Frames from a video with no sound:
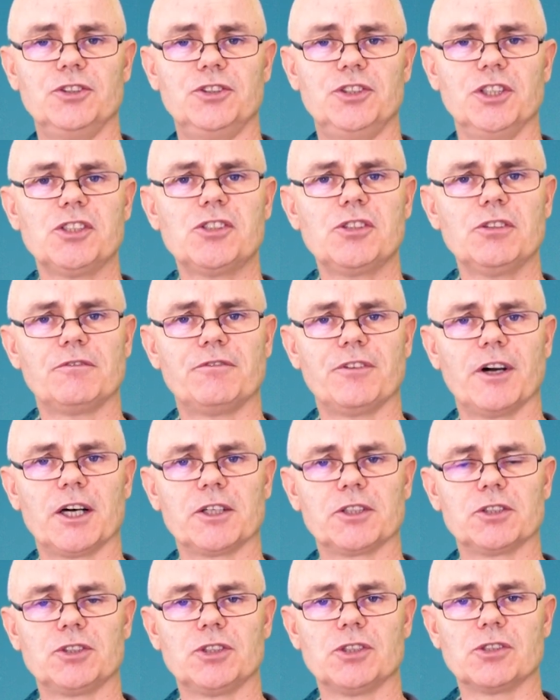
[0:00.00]

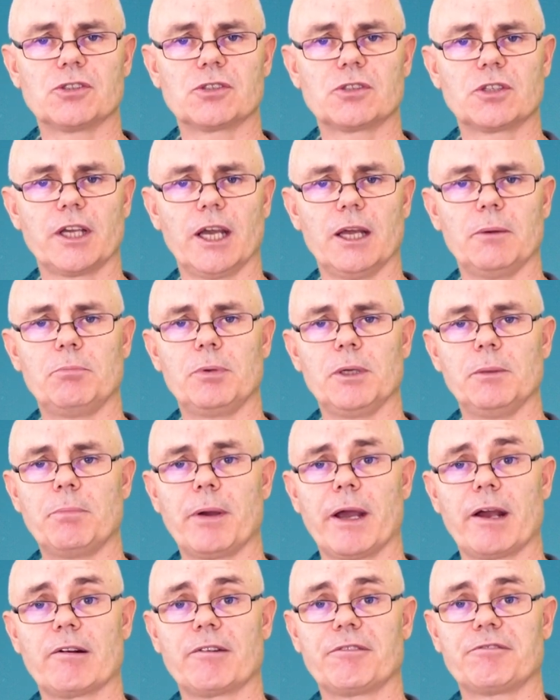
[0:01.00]
Disadvantages can be
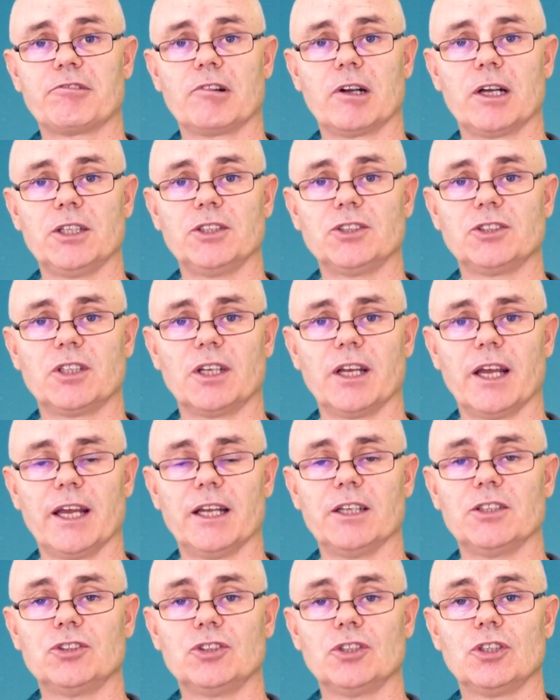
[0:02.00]
paraphrased
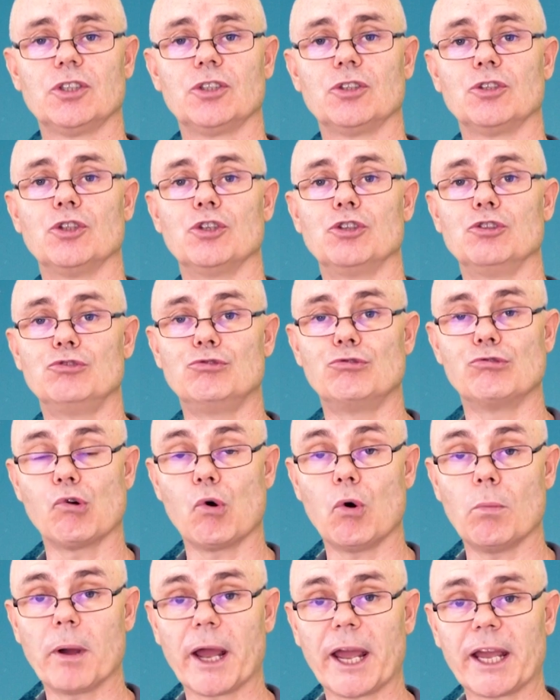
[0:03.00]
as
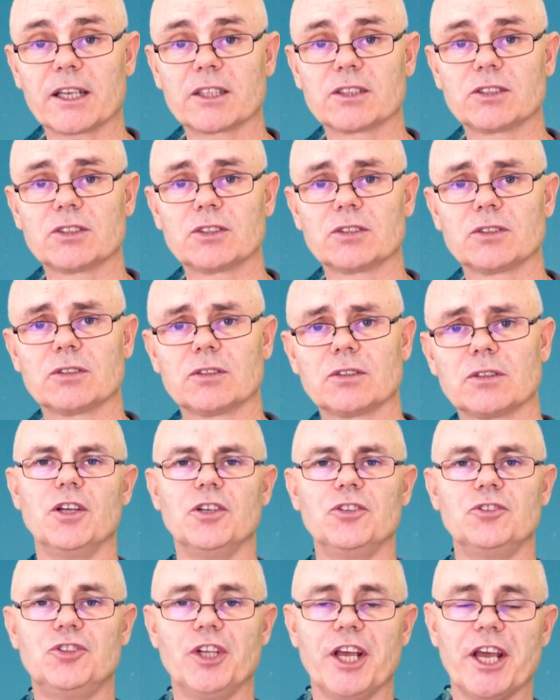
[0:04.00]
drawbacks,
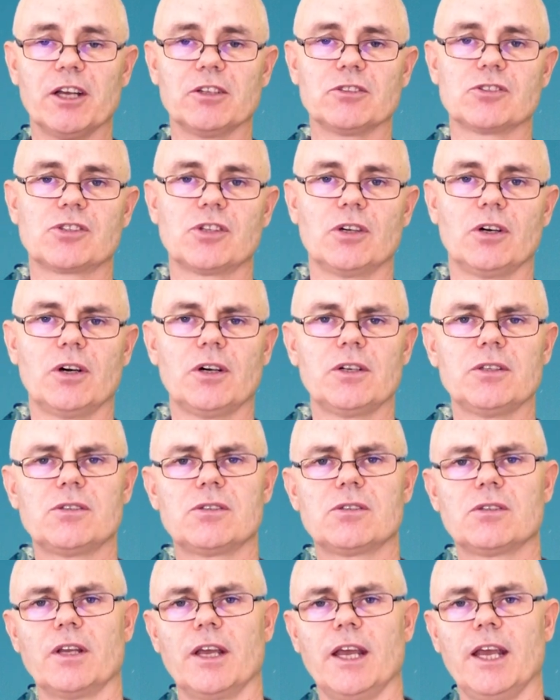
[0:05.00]

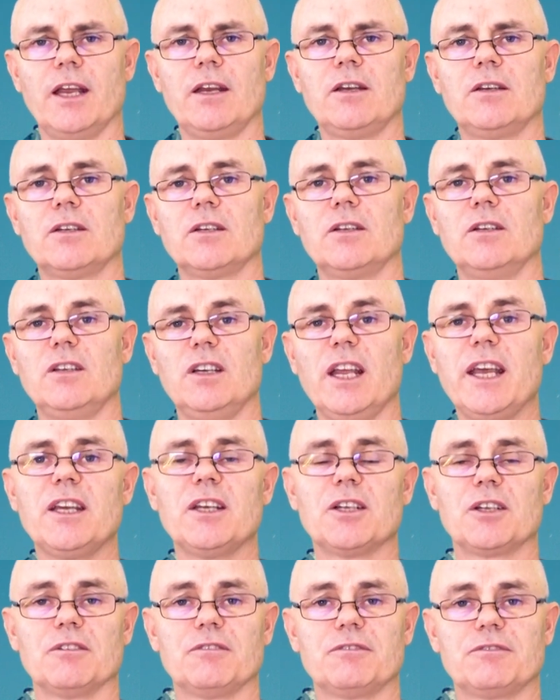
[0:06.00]
downsides, and
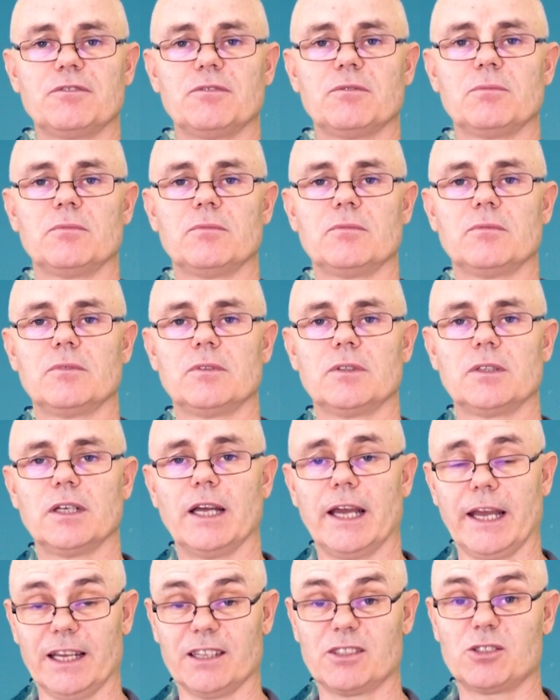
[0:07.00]
negative
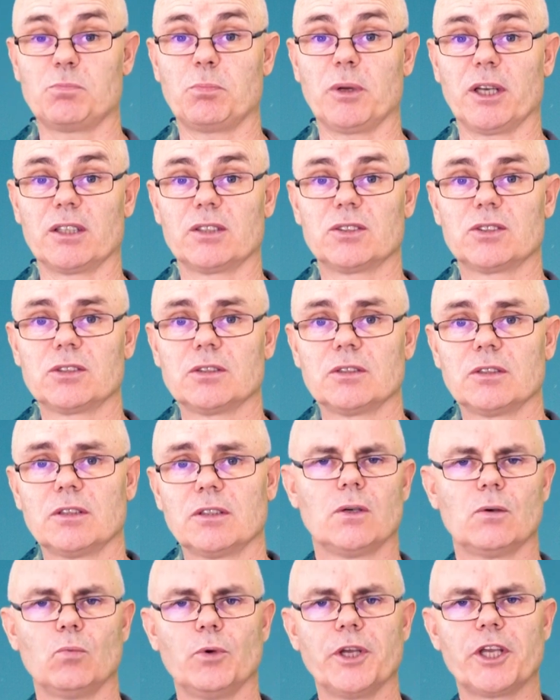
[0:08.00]
aspects.
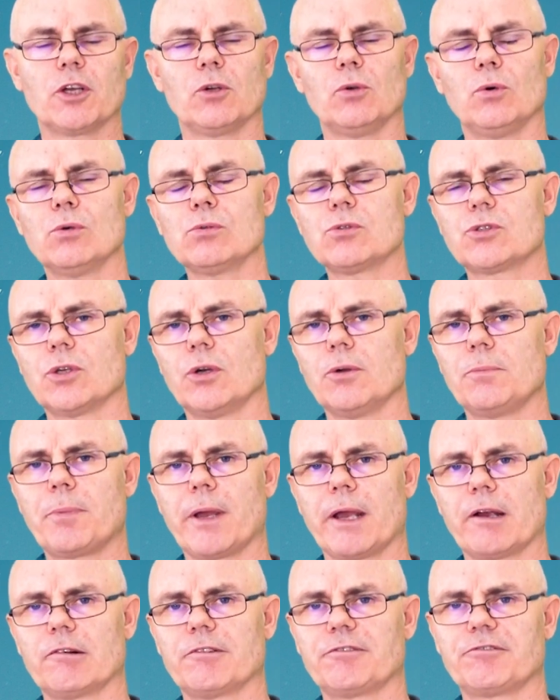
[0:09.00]
We can also
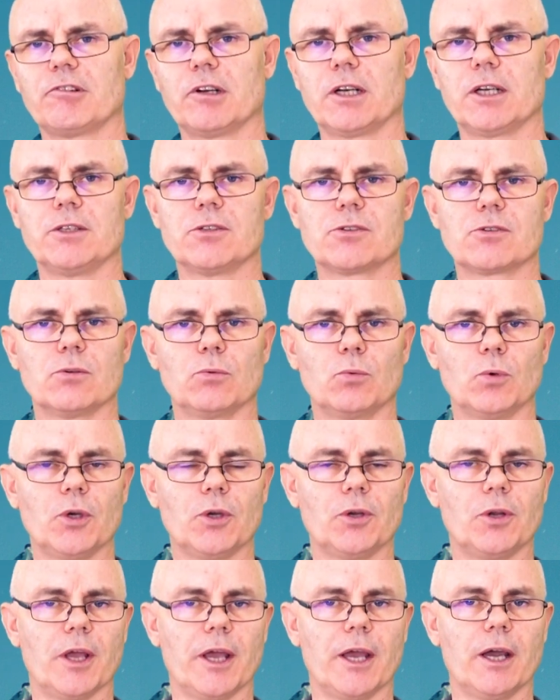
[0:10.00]
paraphrase the
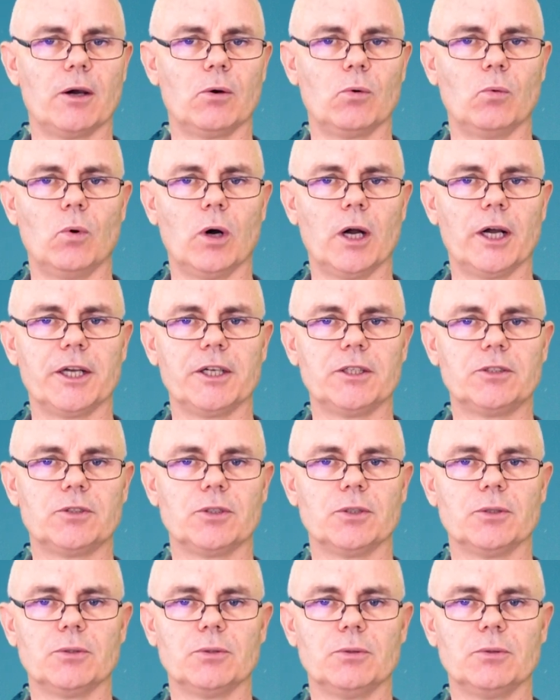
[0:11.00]
word outweigh
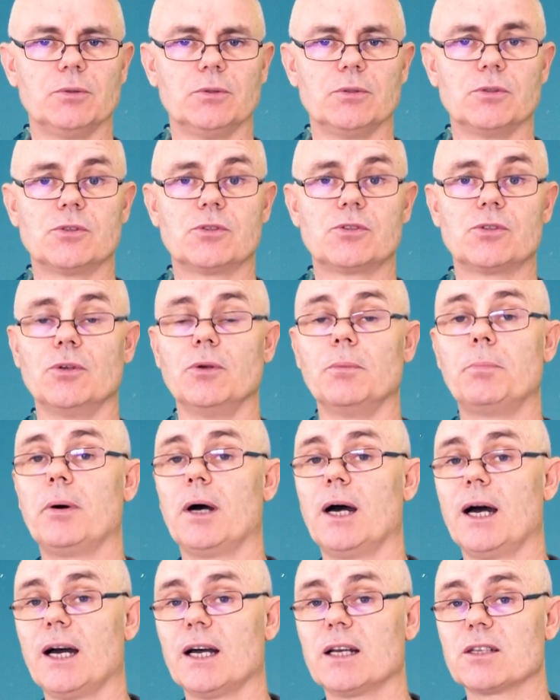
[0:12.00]
to
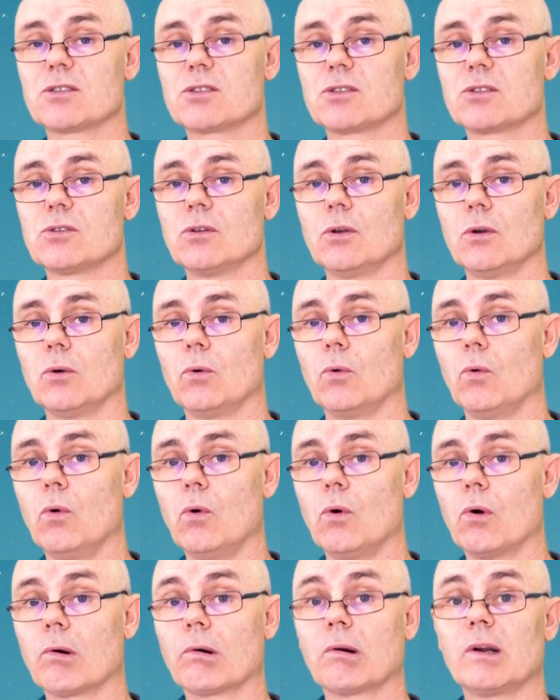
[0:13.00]
surpass
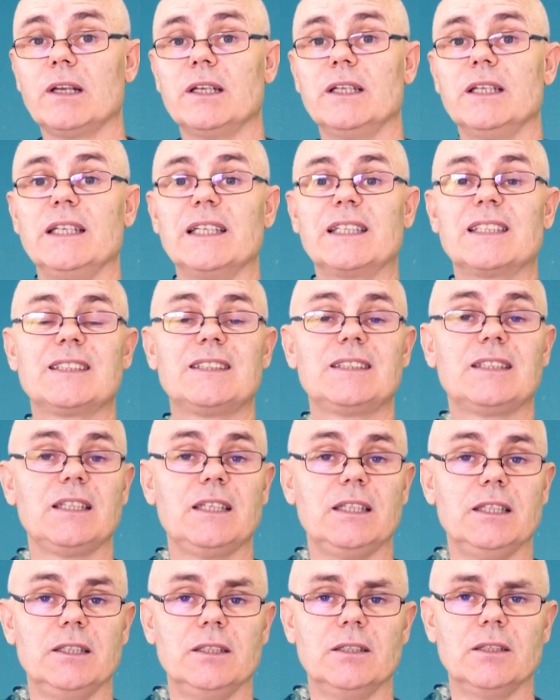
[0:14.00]
or
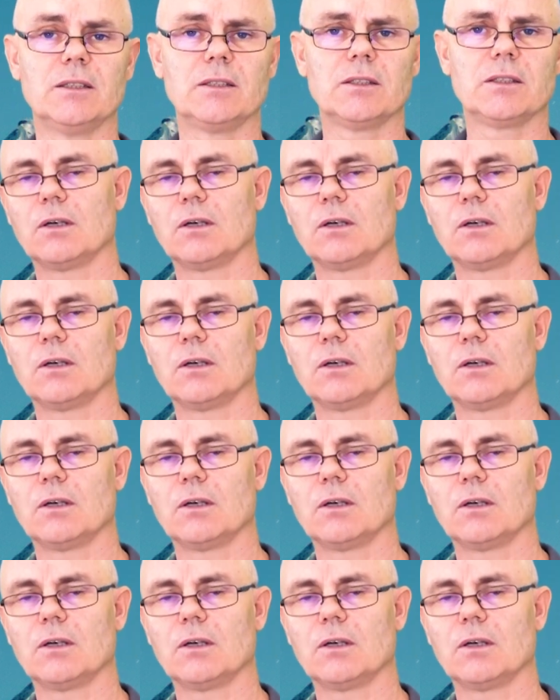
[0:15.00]
exceed.